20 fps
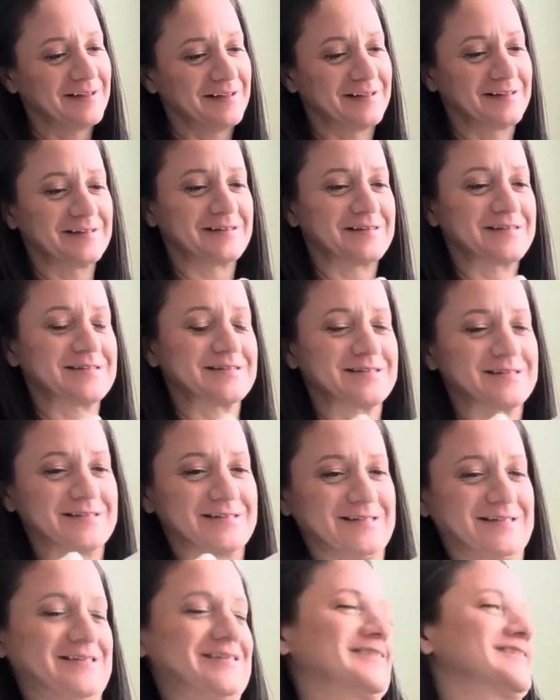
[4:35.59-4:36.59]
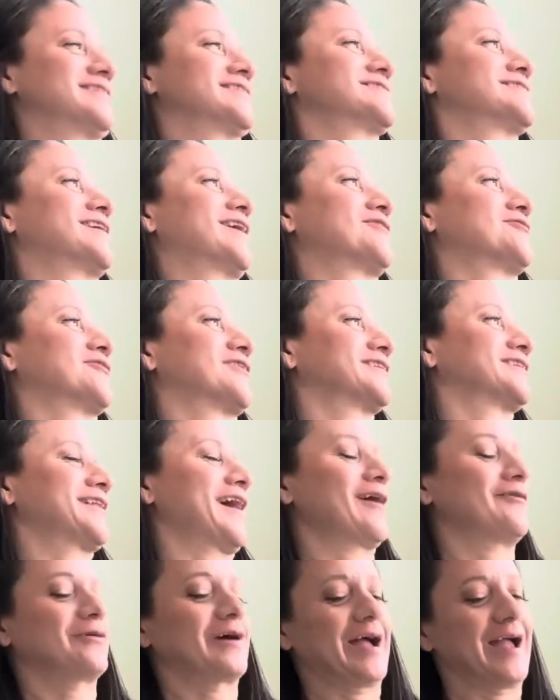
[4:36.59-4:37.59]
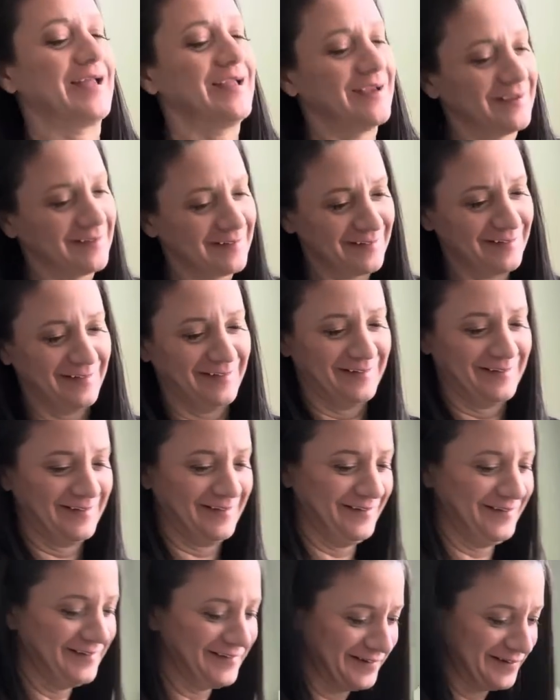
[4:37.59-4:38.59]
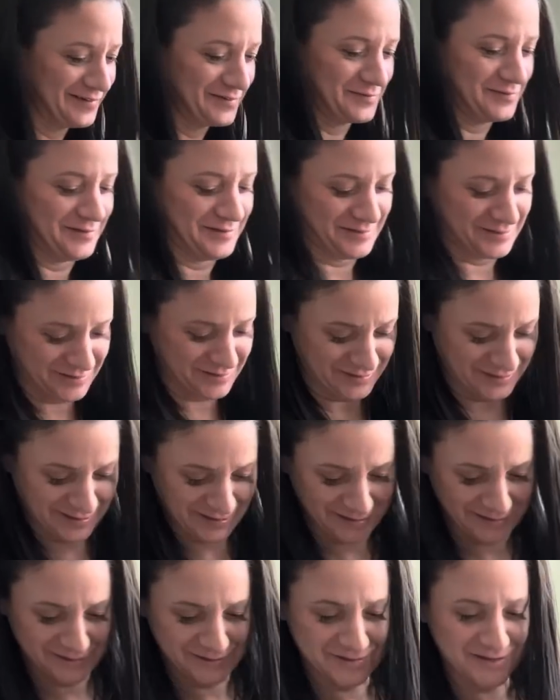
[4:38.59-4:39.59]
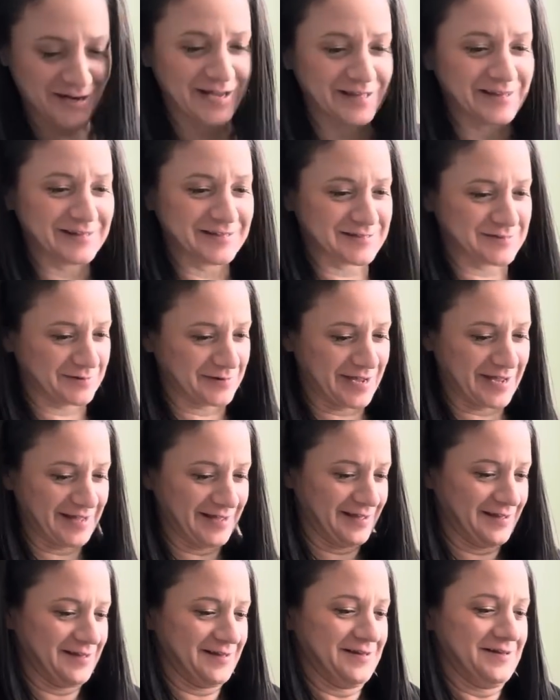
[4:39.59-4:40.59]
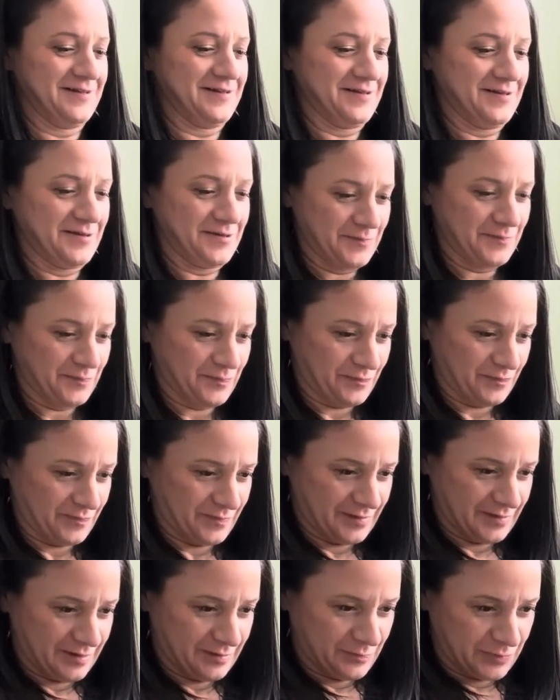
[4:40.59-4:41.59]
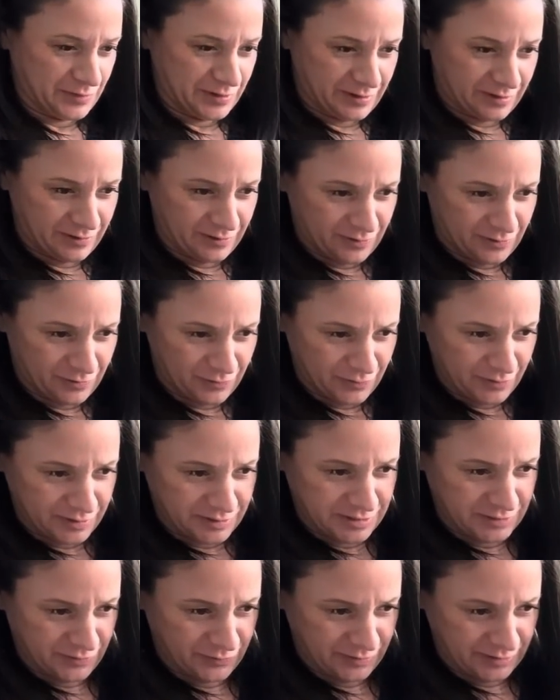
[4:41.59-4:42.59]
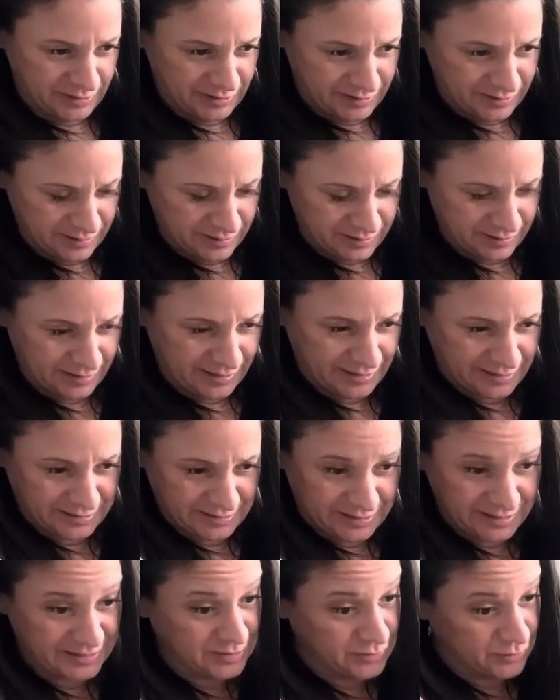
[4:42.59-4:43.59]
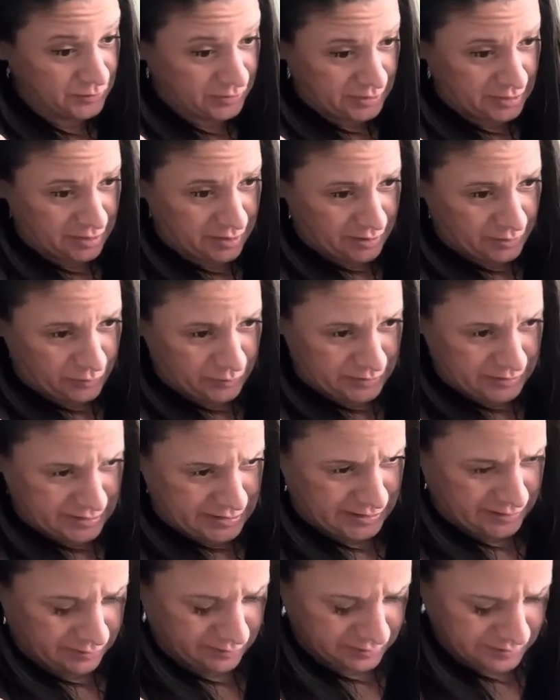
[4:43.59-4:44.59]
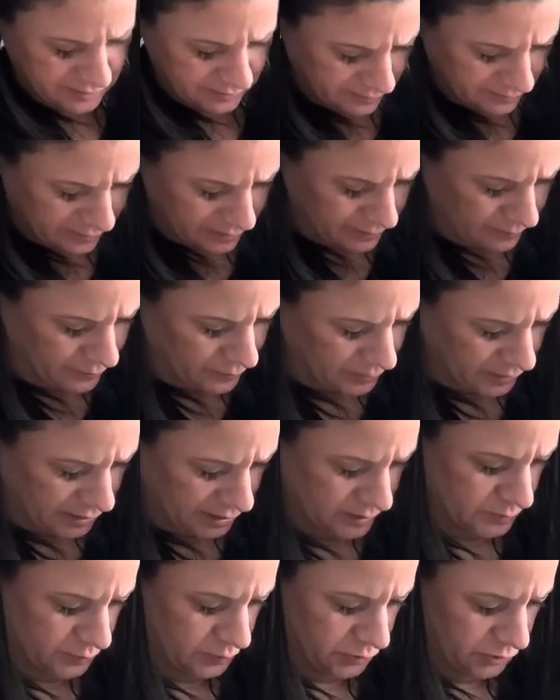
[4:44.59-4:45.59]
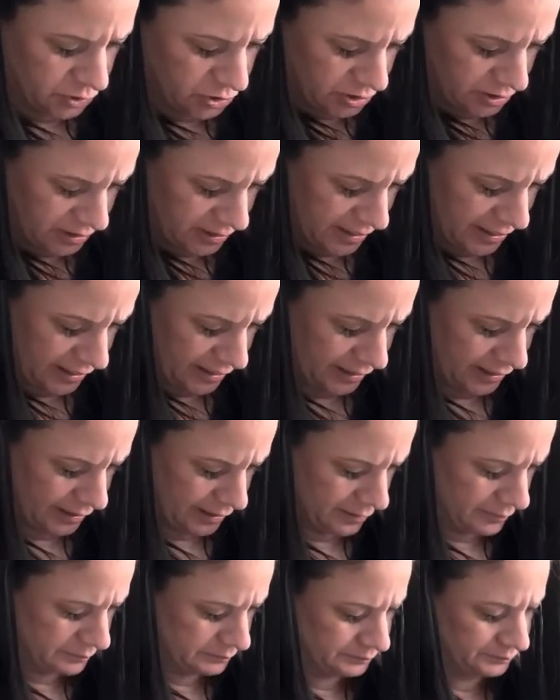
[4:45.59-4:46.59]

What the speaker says: It does not work that way. I'm gonna turn it and try it this way. But all we're doing, like it's really hard with nails, is pushing that in.